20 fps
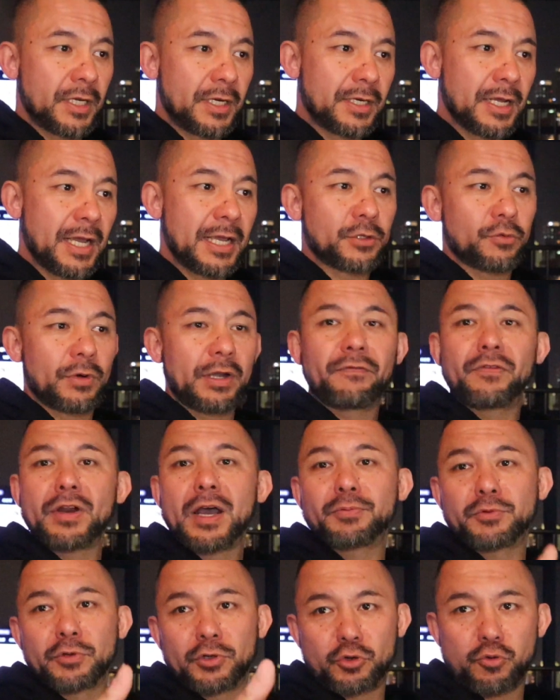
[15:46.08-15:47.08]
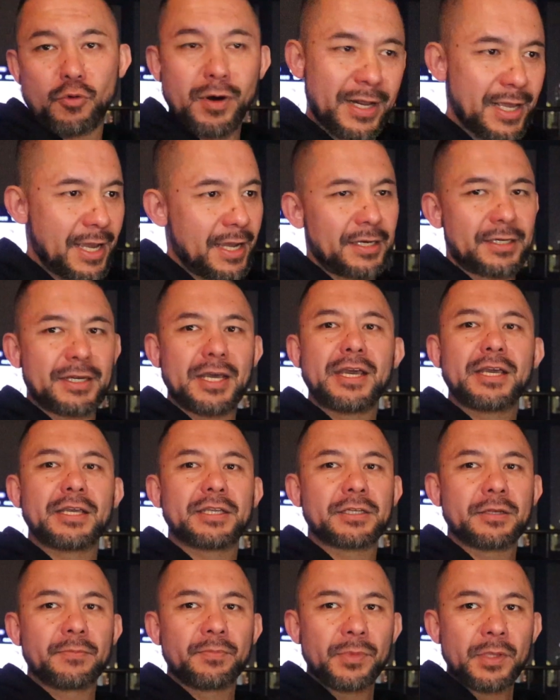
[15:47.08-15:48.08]
days or even up to 28
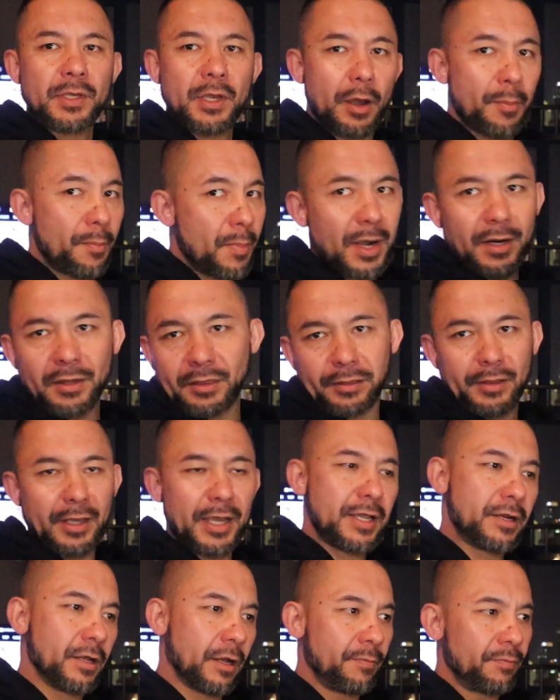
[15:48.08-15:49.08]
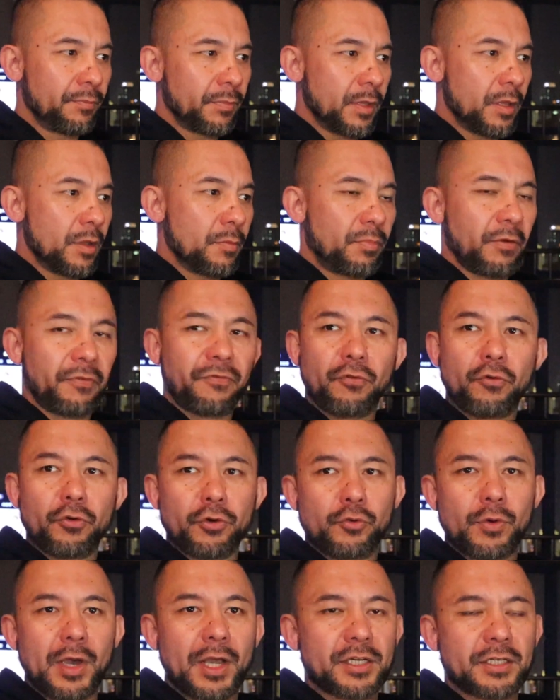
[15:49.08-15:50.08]
days, a month later,
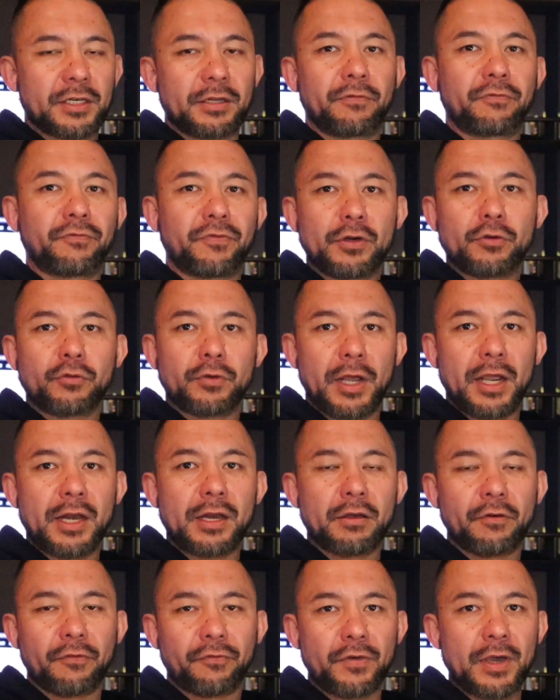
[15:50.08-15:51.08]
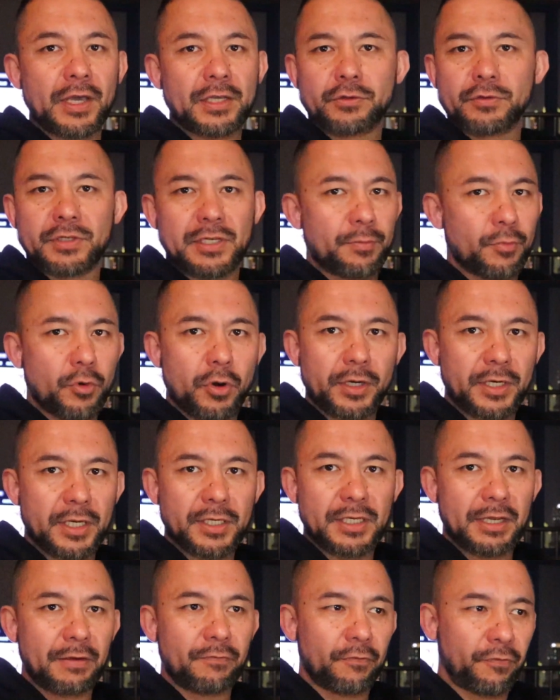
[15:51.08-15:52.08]
before you actually feel any effects, or some guy
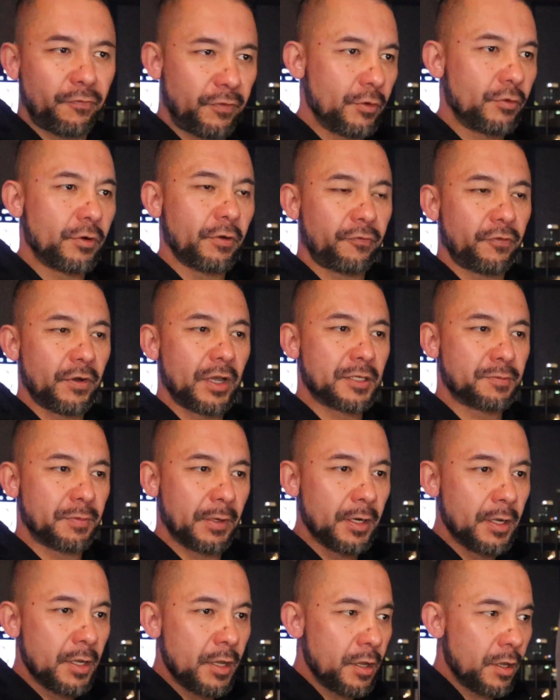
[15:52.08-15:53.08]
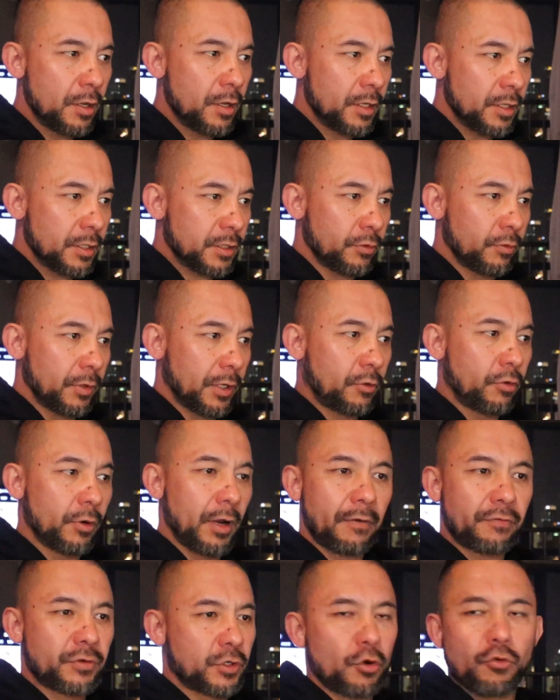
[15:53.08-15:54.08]
doesn't even feel the effects. But so it could
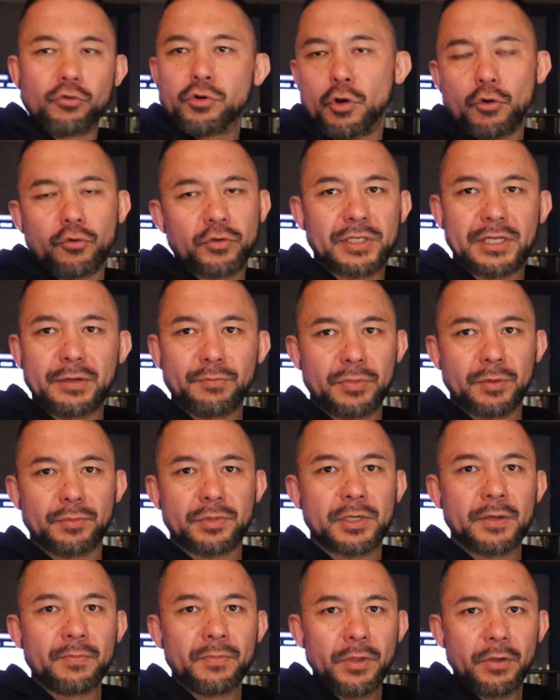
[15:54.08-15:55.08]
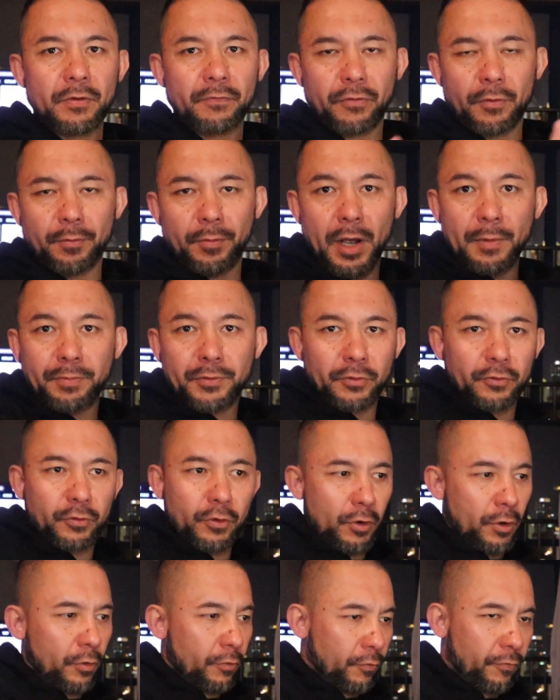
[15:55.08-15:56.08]
have shown no symptoms from up
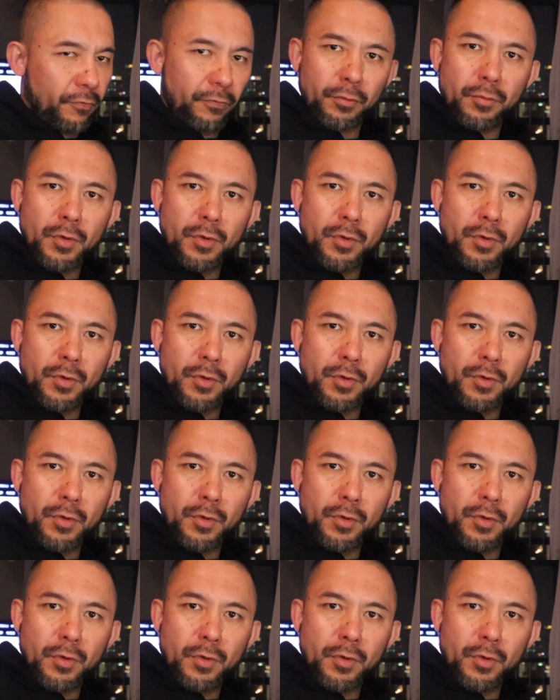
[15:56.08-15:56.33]
to